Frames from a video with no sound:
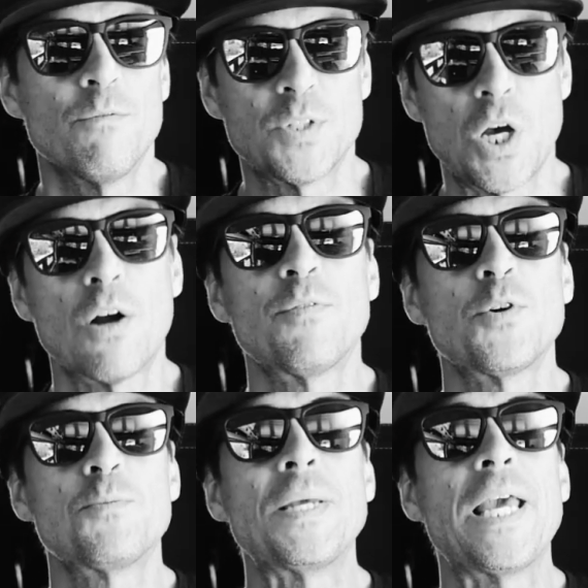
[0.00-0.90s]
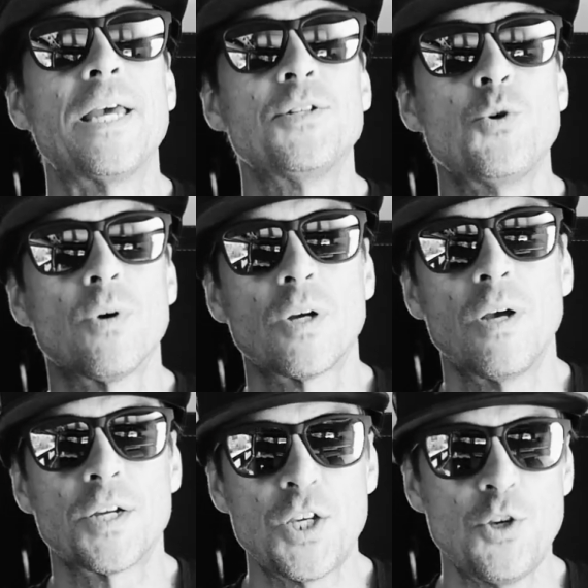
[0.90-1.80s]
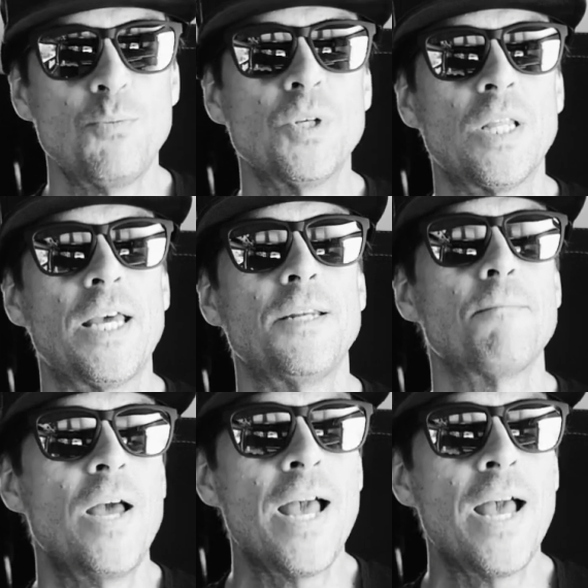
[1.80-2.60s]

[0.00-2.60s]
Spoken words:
Photographers began to accumulate